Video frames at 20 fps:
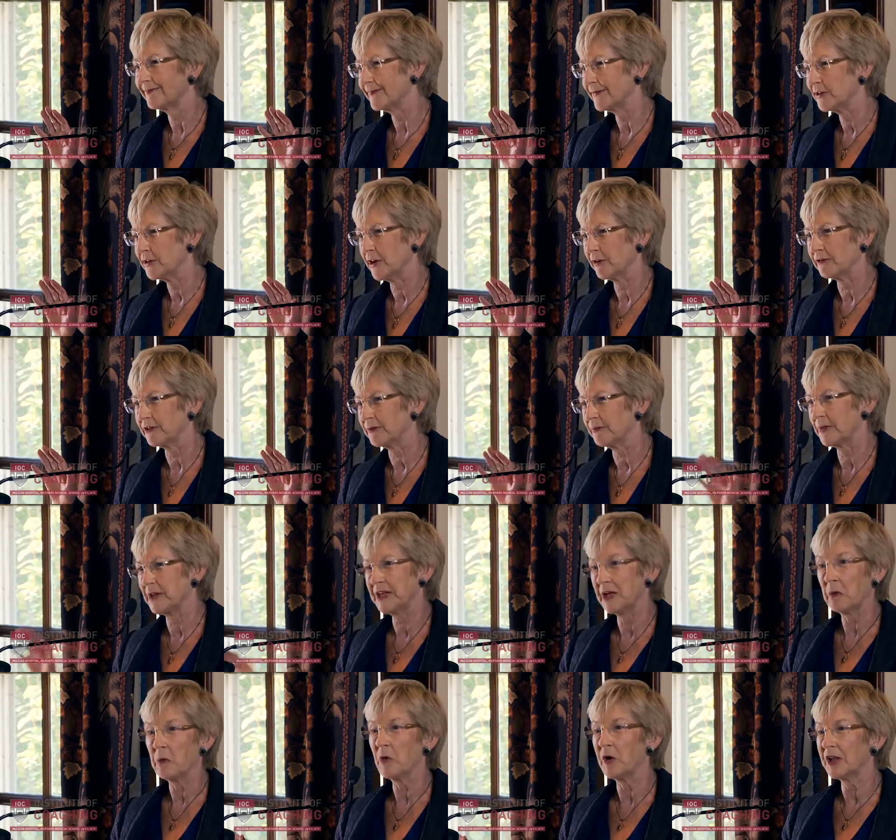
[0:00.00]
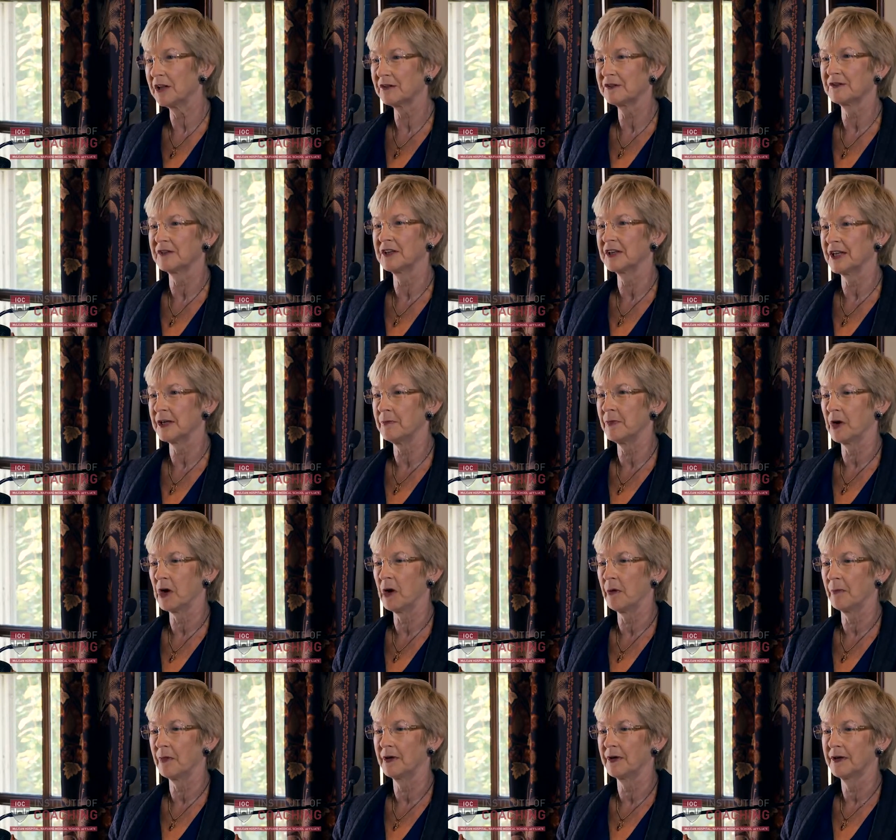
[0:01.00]
you know, spinning wheels to keep
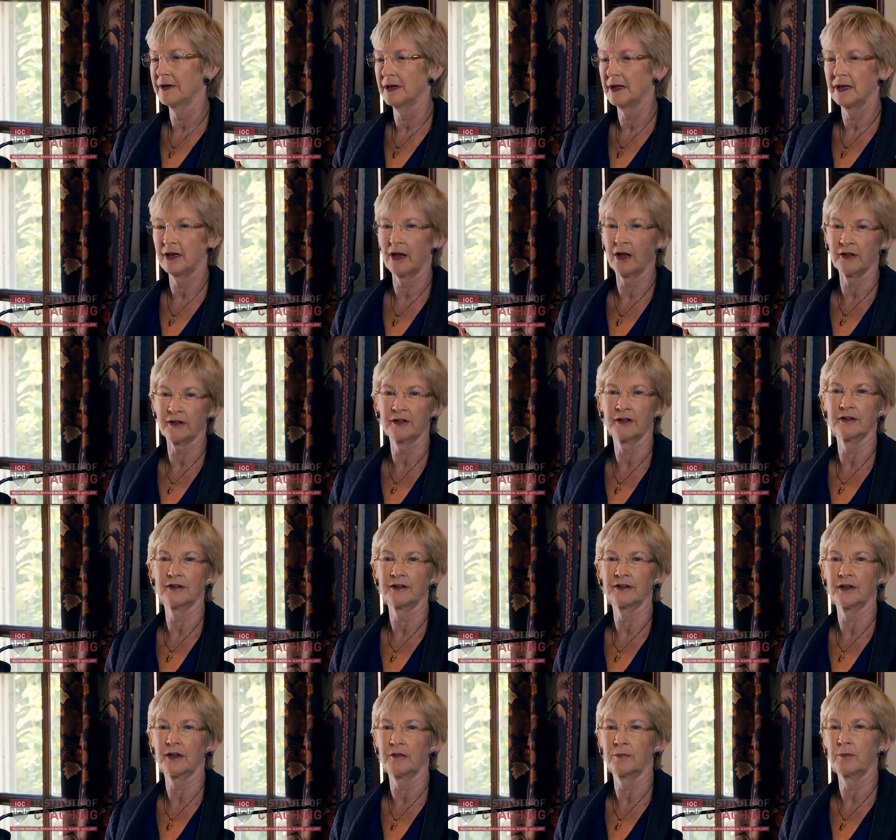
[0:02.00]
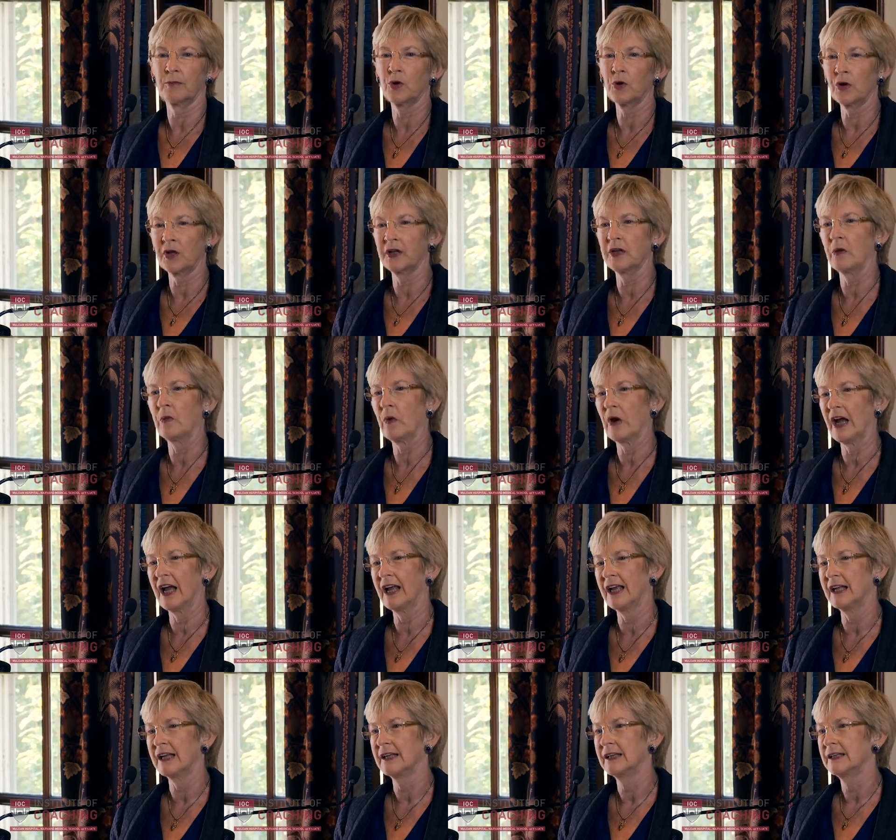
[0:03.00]
up, and others are pulling
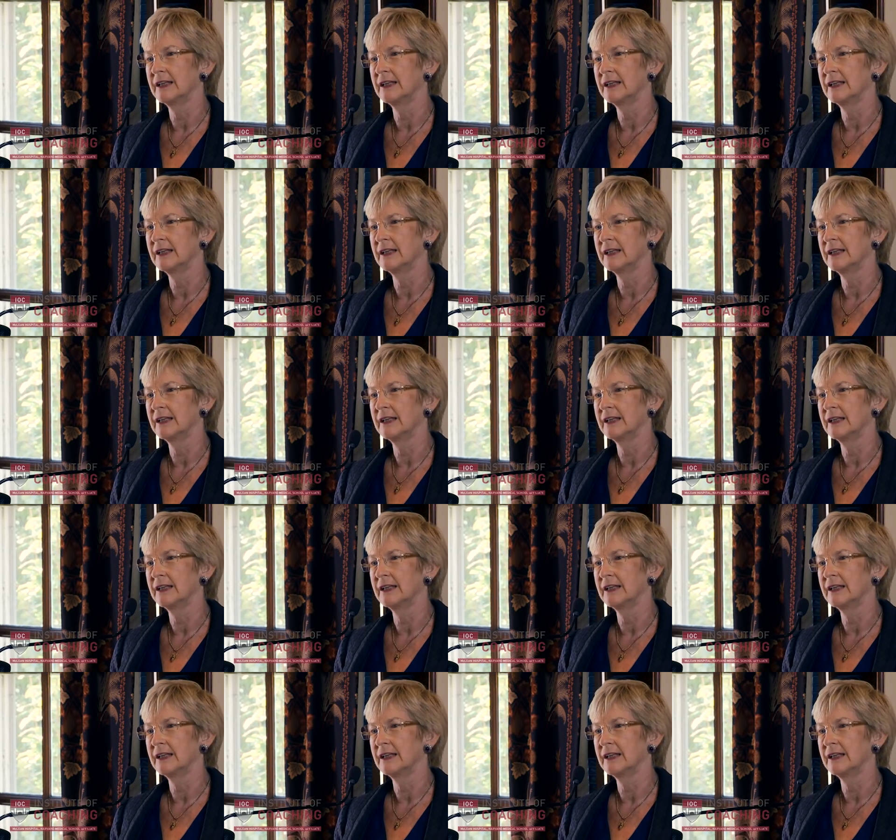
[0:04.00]
away.